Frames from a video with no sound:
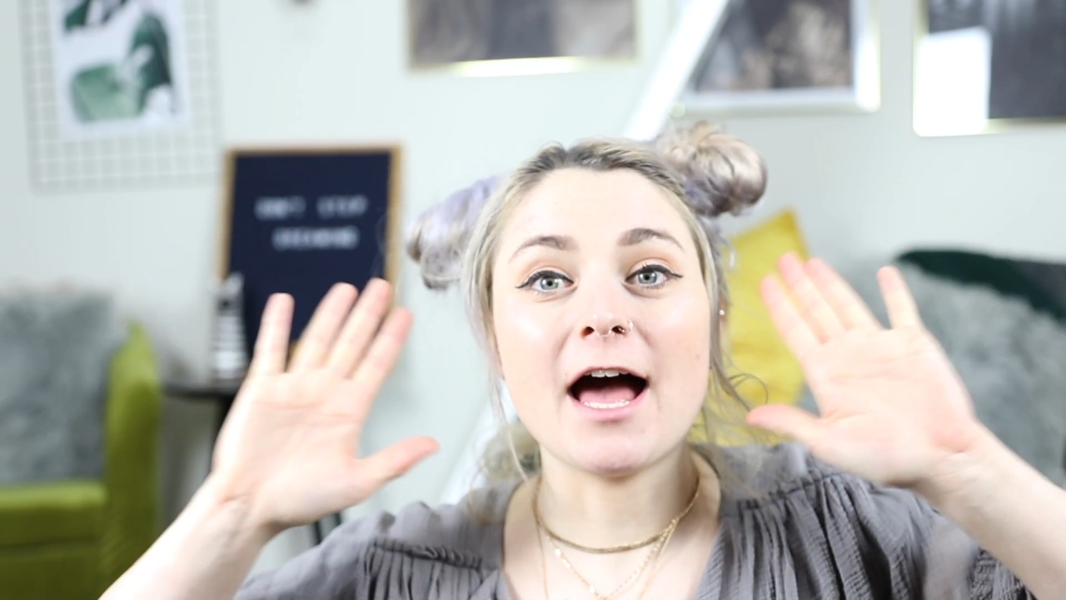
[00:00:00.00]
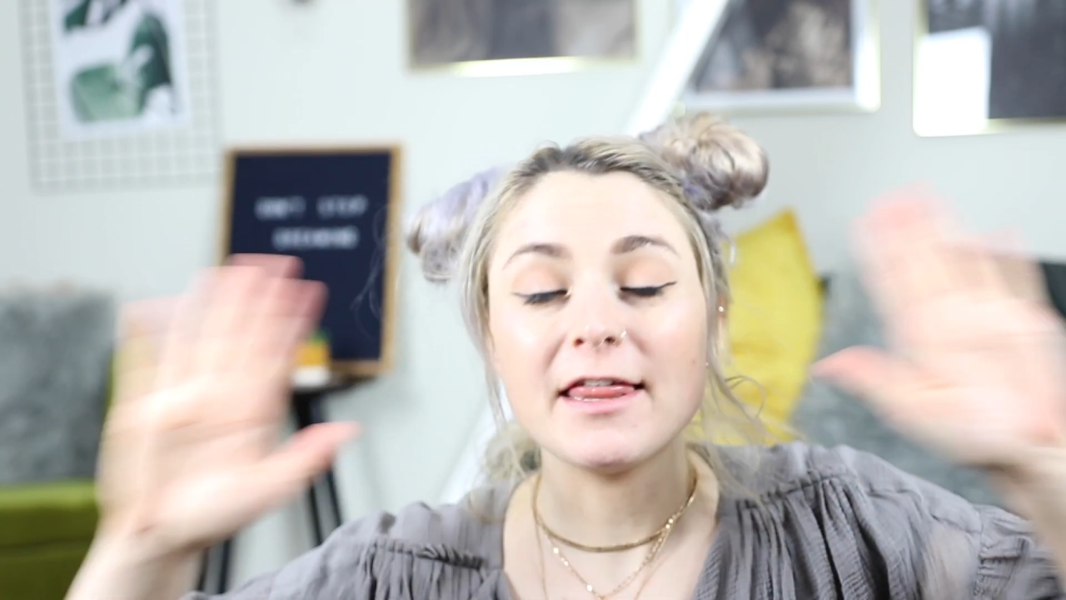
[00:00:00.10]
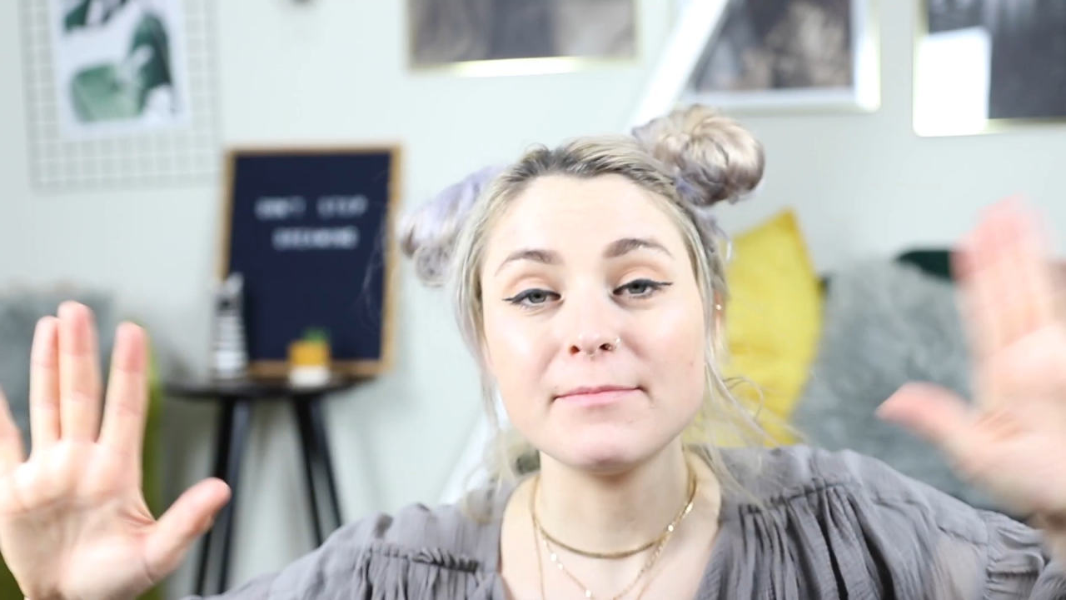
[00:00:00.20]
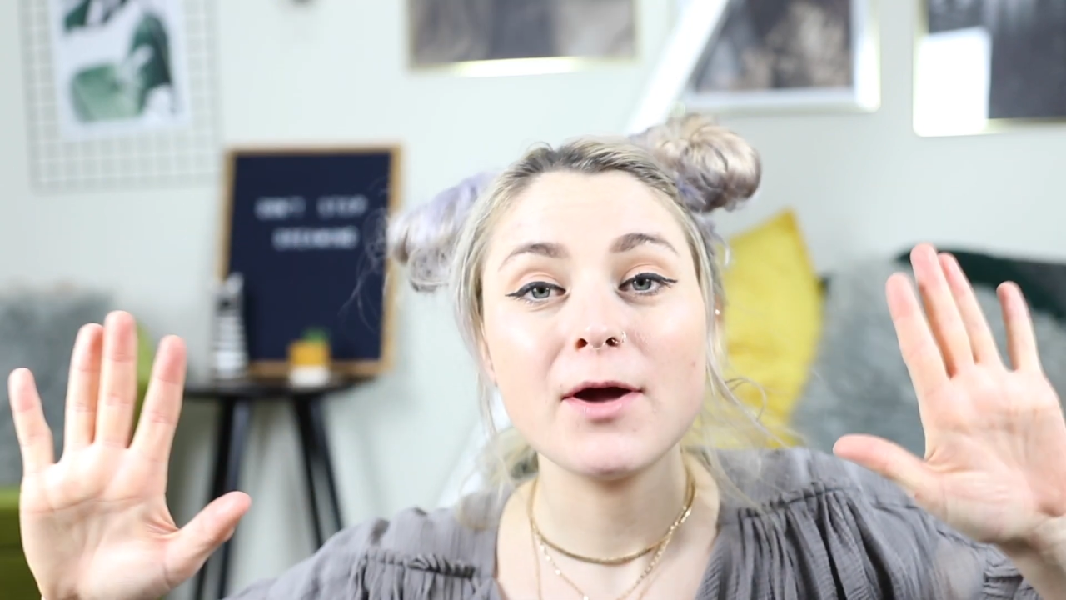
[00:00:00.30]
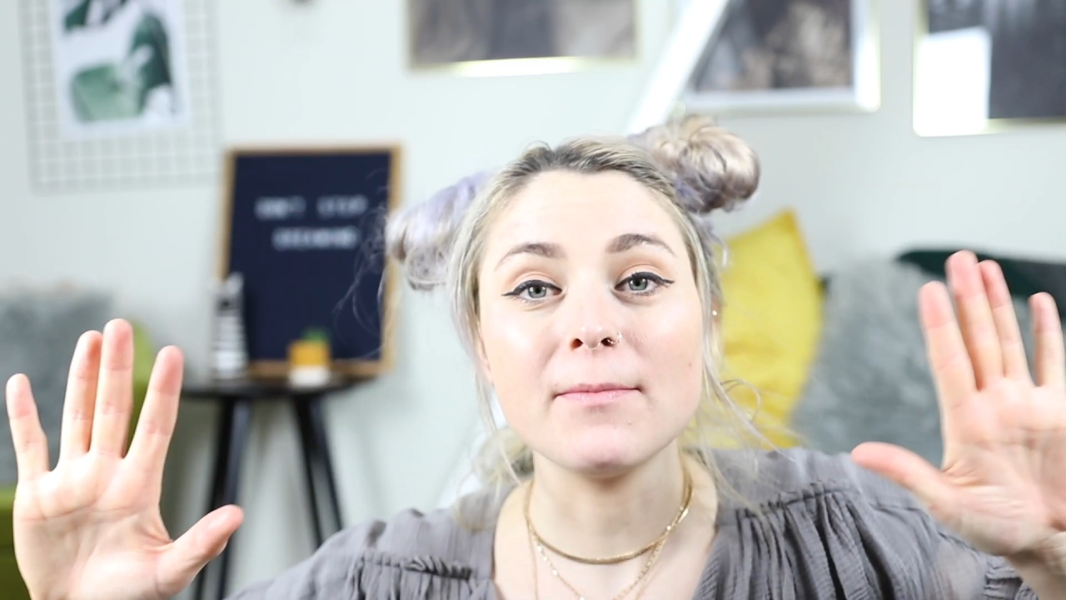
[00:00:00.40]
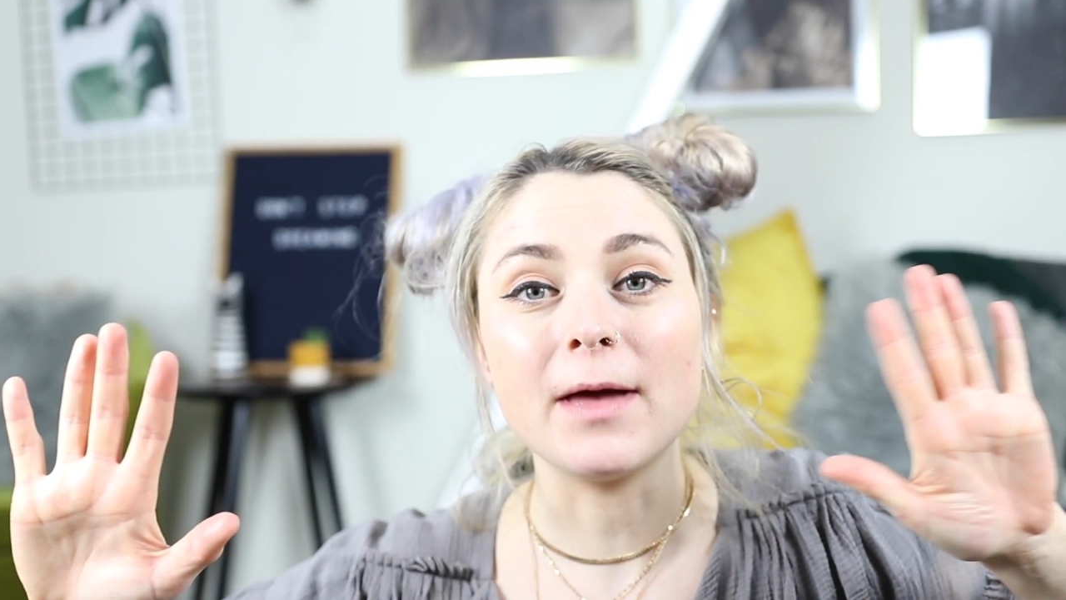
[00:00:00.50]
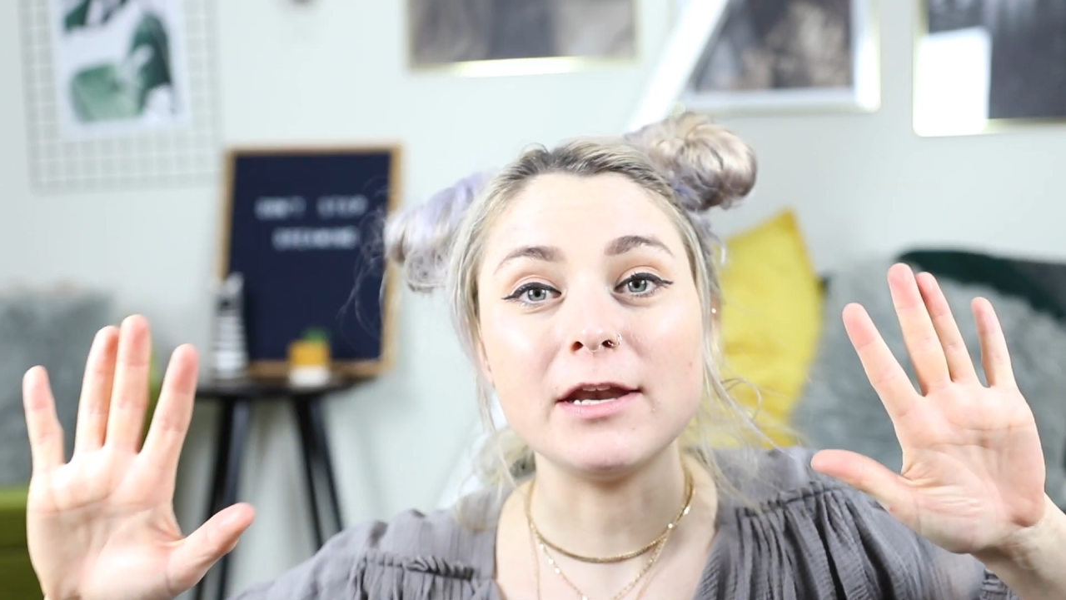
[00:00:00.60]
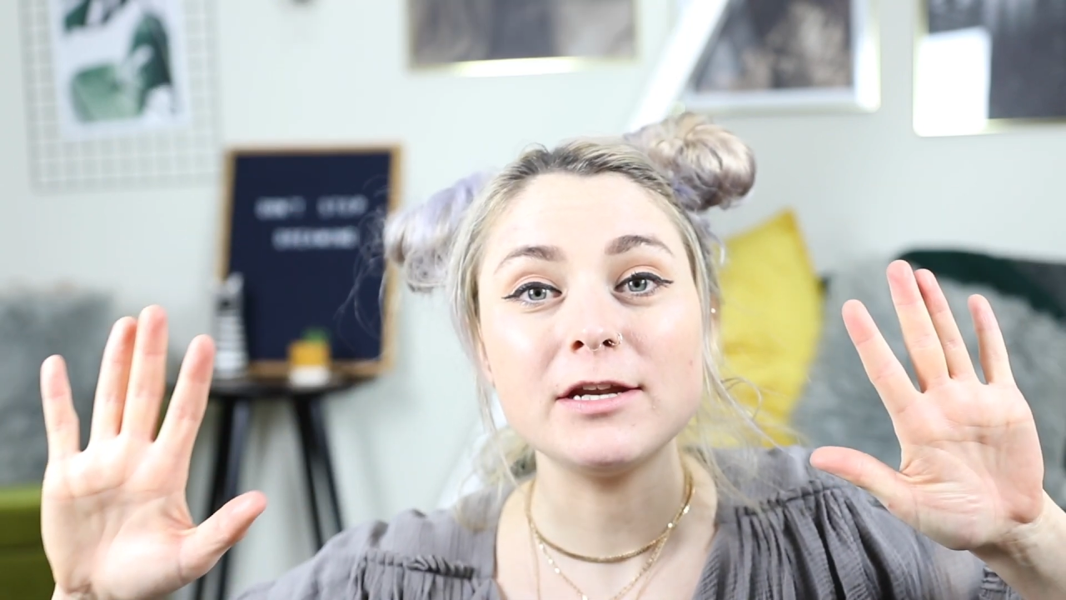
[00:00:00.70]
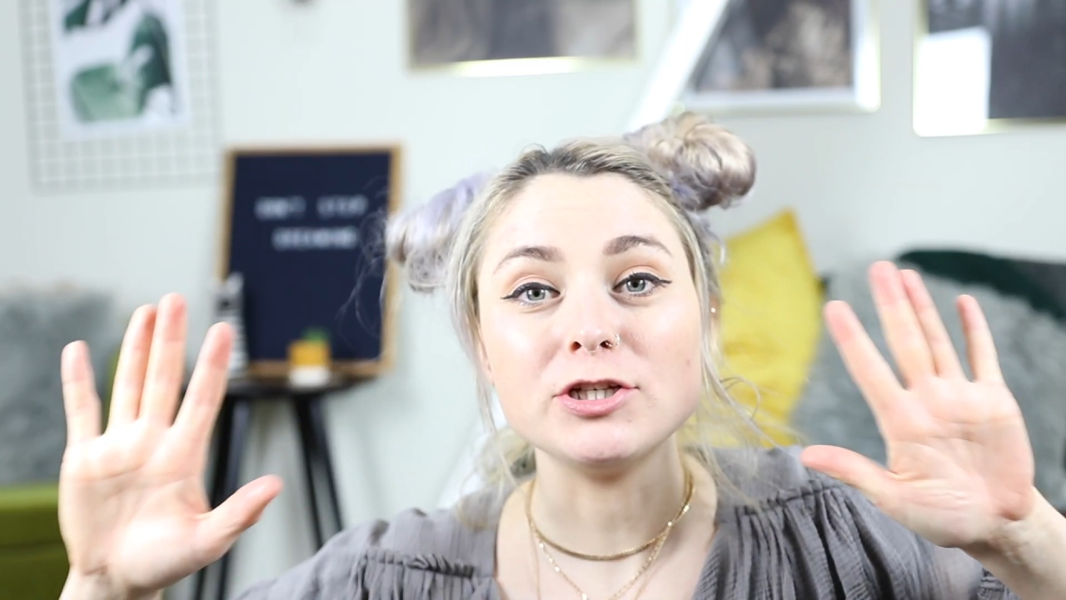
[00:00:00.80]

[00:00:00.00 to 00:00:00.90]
at the moment,